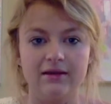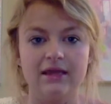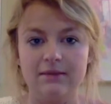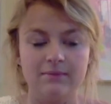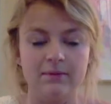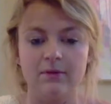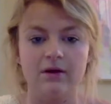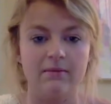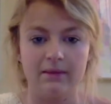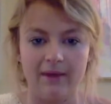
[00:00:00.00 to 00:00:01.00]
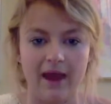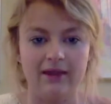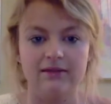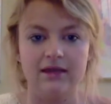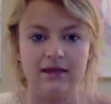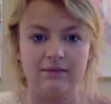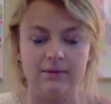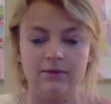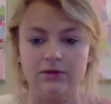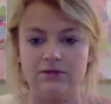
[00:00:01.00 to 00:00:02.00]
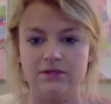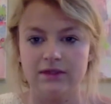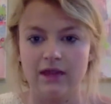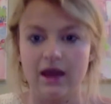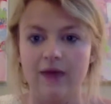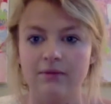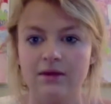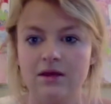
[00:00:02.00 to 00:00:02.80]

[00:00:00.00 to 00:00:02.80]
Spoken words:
keep people coming back and they keep people using the app.